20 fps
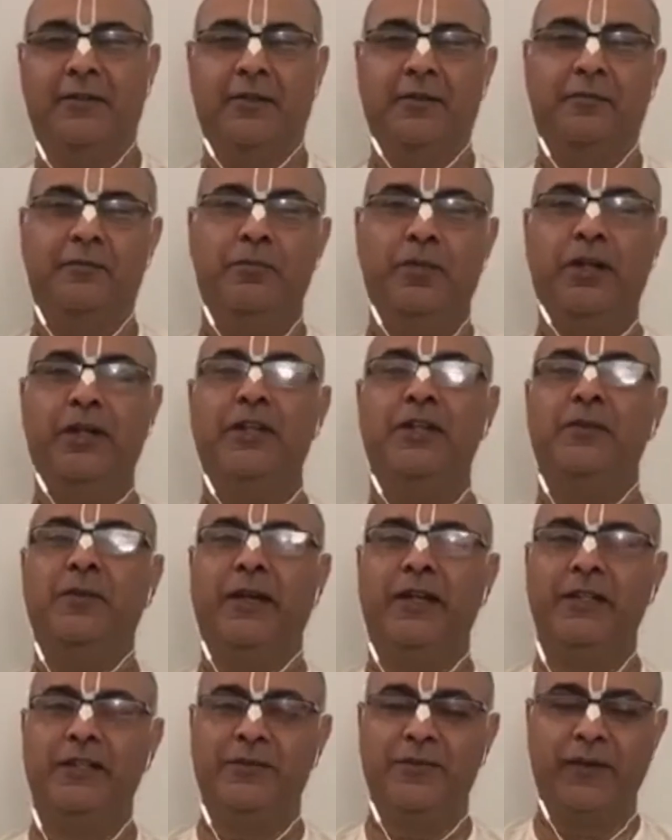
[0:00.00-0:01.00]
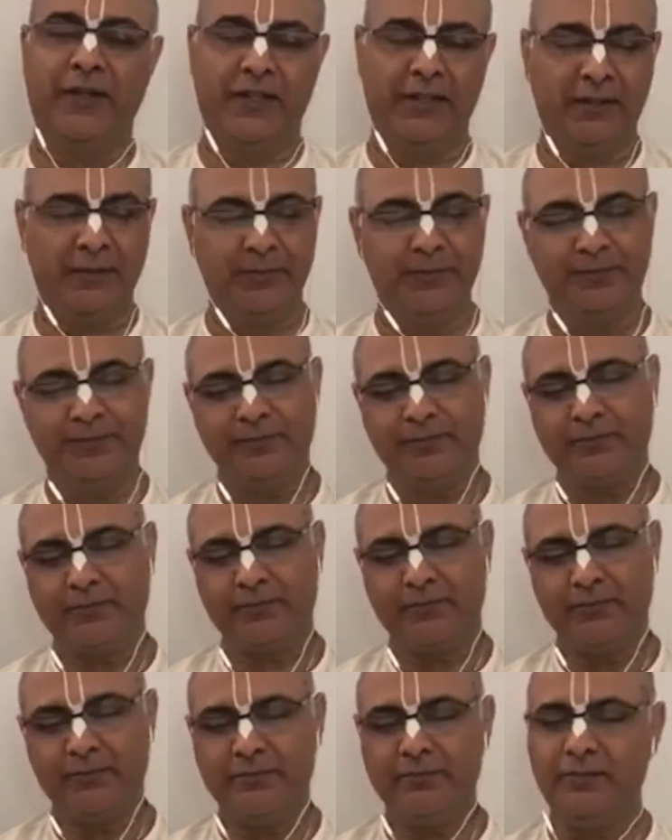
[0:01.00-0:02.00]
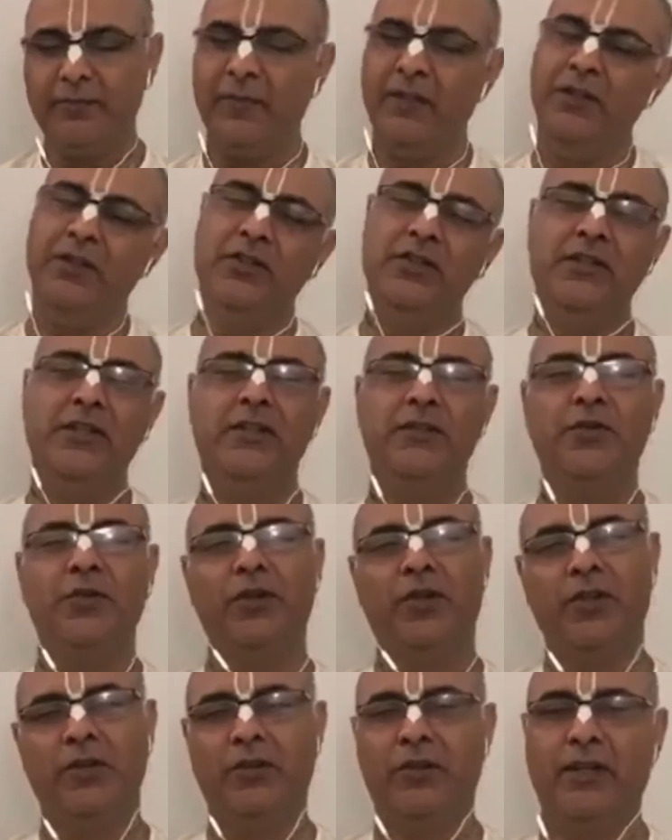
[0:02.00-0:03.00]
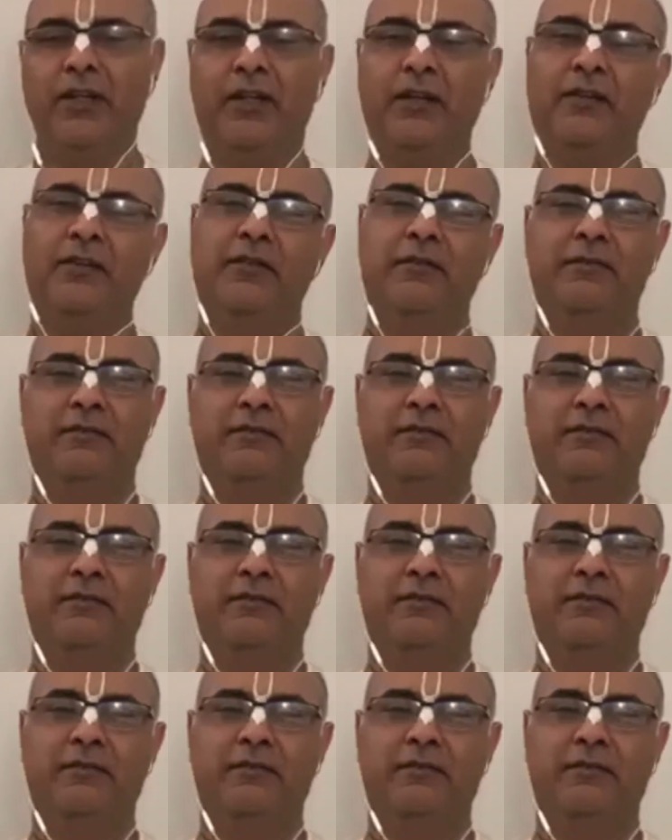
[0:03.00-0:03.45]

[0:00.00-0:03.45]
punished by his father. He says, okay,